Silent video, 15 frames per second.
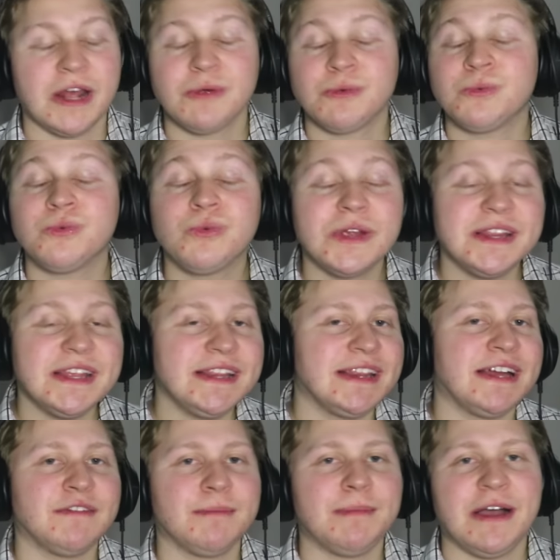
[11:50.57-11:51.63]
What I really
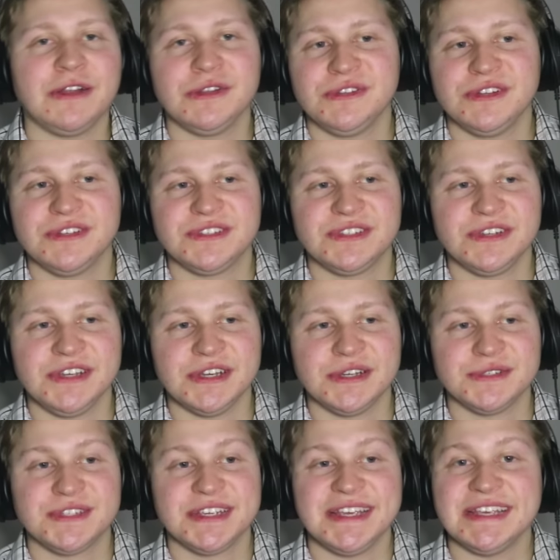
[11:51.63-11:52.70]
love about Ludo
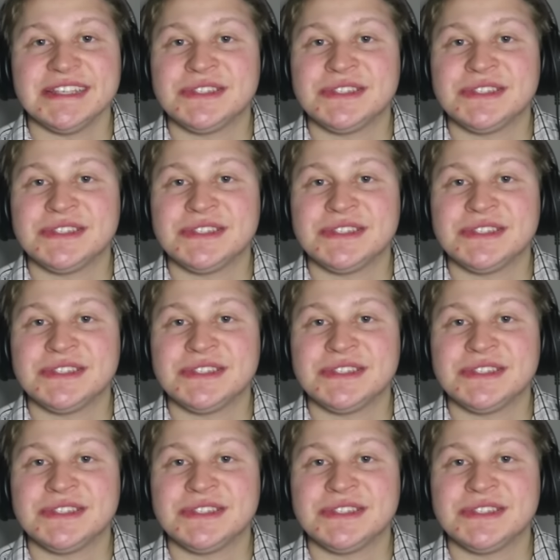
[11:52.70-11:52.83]
Studios